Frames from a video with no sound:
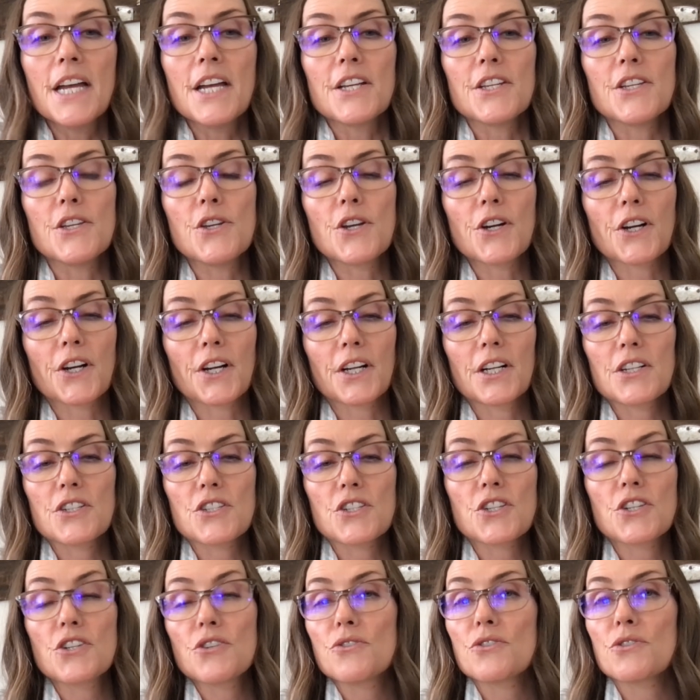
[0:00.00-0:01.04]
You're going to
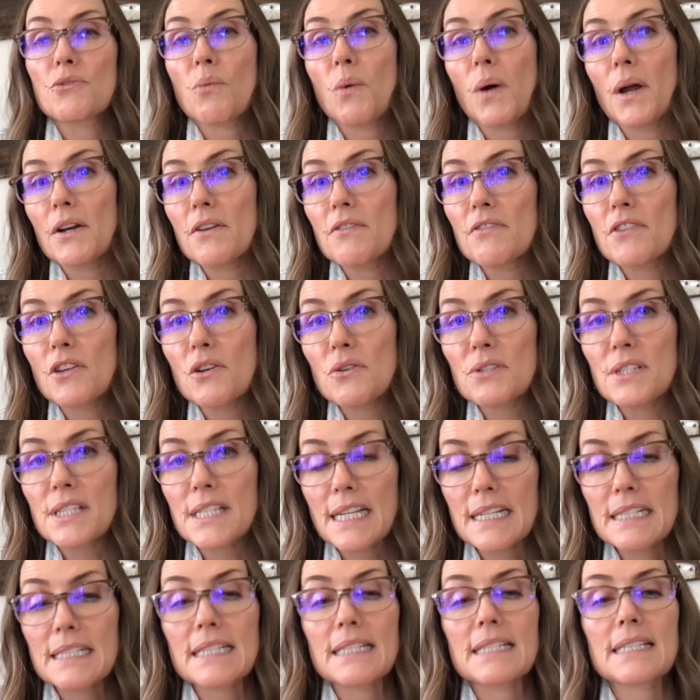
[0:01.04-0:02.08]
choose one of those
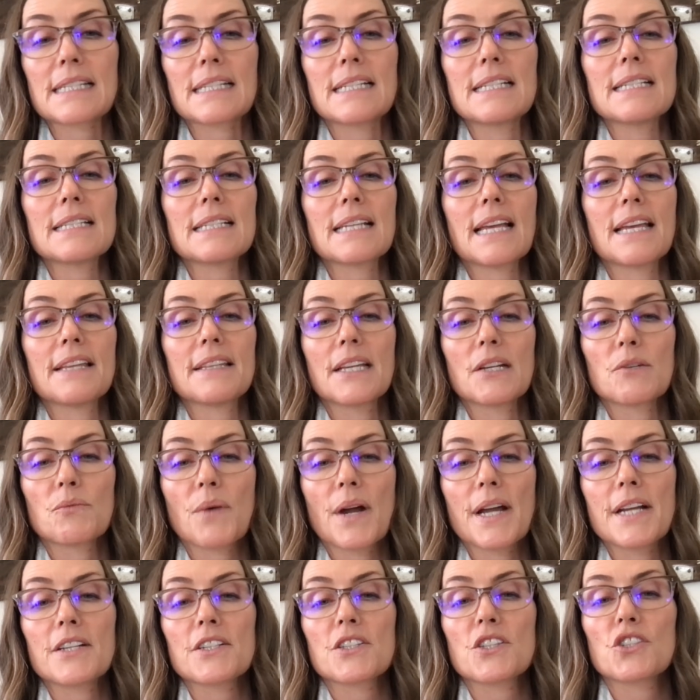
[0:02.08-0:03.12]
sentences and then
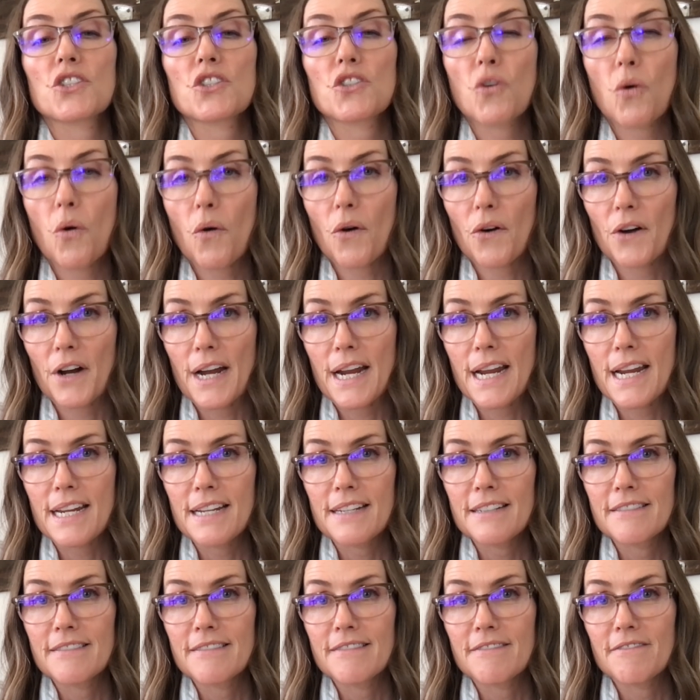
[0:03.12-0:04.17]
write a story
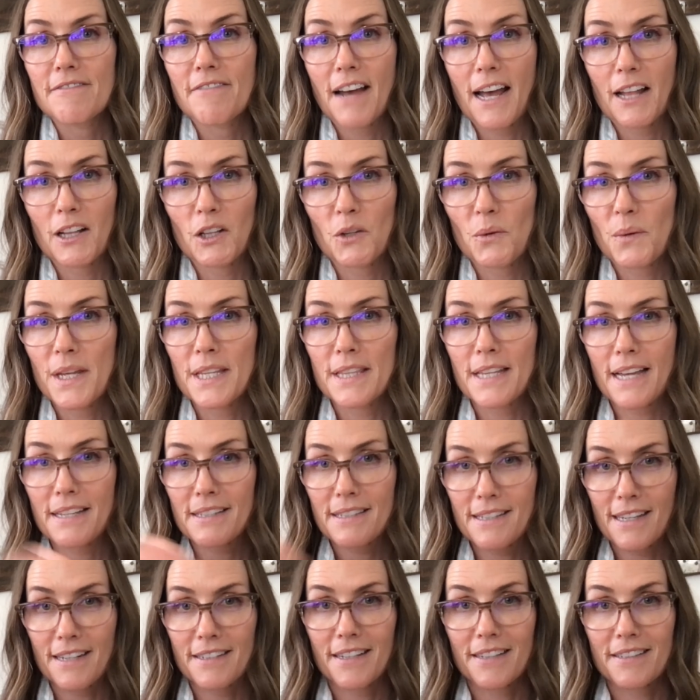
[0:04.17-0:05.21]
following that
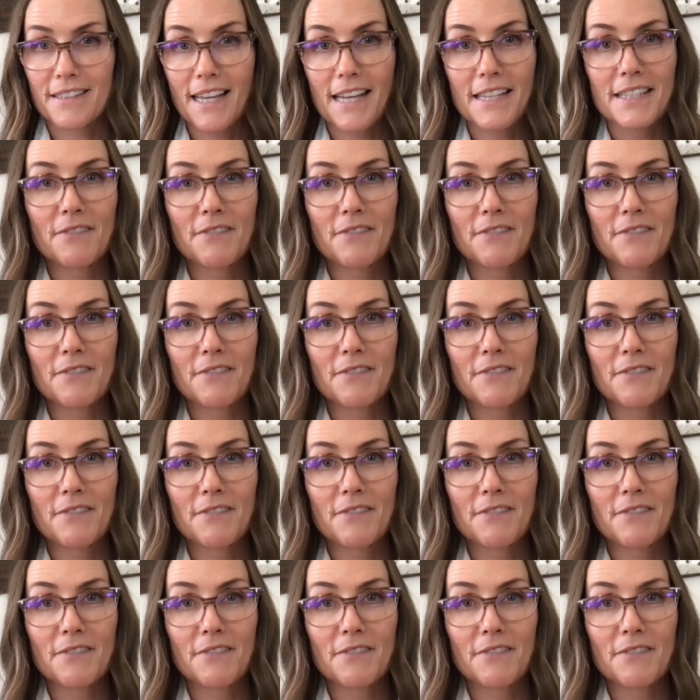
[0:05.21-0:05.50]
sentence.